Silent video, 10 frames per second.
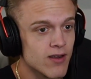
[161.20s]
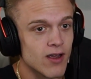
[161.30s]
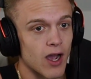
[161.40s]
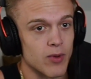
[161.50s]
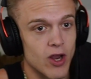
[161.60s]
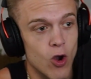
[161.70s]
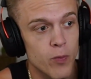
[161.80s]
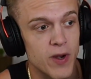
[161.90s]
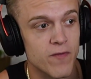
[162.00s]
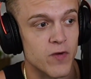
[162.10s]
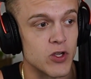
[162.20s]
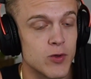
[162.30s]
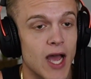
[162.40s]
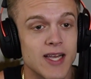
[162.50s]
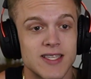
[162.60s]
I'm going to open it for you
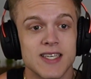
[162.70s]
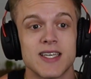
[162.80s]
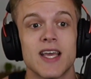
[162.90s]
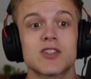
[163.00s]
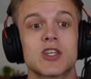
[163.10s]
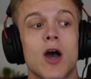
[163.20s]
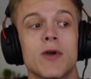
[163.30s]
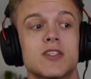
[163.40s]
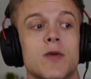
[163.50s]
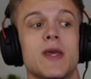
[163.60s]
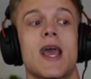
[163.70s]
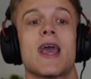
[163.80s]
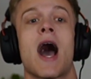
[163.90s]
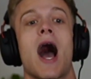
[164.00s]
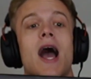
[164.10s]
guys. This is going to be a
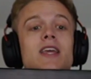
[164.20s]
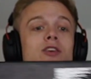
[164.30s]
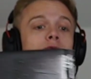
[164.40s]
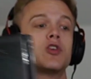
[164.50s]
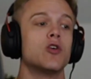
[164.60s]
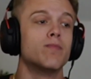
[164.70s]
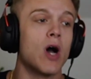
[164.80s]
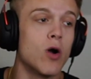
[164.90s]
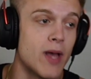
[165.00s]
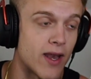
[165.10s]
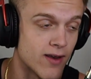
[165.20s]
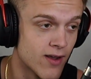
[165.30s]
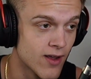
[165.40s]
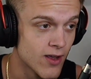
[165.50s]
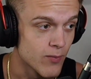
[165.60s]
high YouTube moment
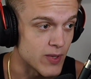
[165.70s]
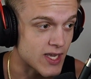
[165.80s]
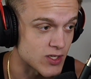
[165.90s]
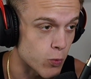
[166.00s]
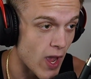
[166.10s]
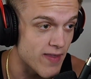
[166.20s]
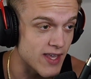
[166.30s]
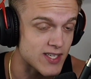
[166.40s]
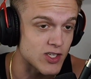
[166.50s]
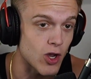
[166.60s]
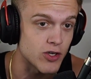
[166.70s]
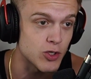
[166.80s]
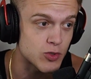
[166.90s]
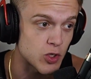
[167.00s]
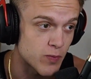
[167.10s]
because when this is on
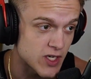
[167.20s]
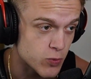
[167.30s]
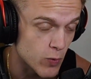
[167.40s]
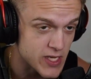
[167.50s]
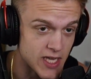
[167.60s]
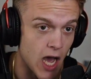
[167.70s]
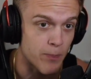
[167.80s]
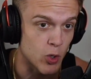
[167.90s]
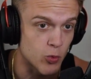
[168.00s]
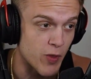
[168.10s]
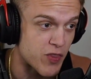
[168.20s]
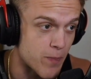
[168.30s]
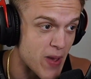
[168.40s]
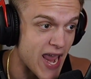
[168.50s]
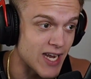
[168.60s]
YouTube, this will be coupled with the
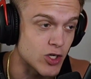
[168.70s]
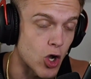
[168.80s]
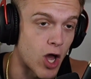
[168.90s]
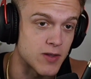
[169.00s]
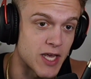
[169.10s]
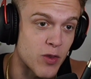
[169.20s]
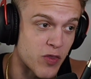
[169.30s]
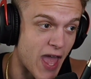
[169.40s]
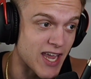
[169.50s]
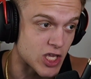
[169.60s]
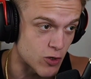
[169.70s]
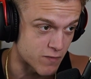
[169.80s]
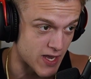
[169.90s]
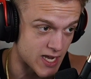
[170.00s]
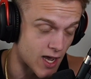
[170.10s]
Pain Gauntlet thank you
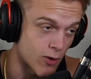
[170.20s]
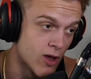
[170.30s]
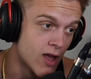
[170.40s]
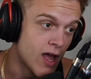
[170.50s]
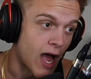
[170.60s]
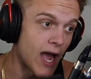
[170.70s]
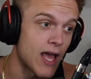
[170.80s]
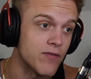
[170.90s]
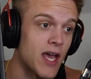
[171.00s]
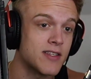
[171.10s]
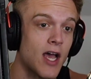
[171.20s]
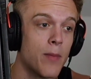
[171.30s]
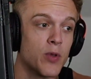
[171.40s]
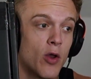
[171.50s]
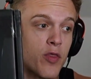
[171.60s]
video. I have yet to
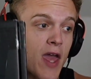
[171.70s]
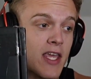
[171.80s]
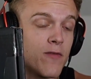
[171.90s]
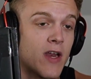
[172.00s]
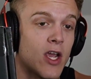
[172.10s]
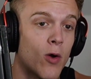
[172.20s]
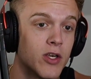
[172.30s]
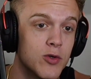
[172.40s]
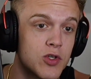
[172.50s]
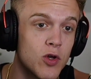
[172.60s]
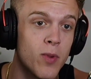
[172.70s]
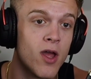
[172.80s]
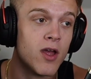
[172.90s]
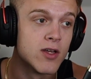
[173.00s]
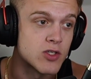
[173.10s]
upload a thank you video on YouTube.
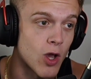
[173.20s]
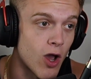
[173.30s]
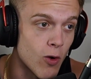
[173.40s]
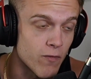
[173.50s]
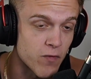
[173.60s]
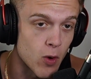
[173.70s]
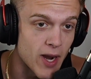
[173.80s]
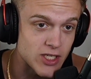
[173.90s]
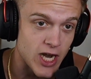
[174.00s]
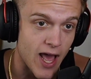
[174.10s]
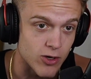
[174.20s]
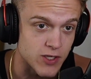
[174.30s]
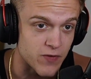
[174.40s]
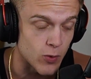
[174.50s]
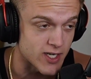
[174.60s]
So for my chatters,
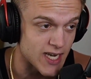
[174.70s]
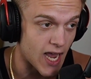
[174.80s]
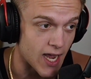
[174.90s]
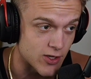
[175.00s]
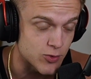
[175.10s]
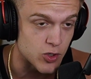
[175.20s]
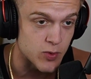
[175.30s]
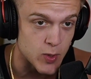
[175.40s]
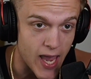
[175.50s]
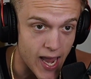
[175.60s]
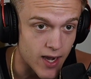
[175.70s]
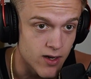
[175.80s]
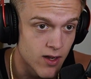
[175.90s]
if you want to say hi, YouTube, you can.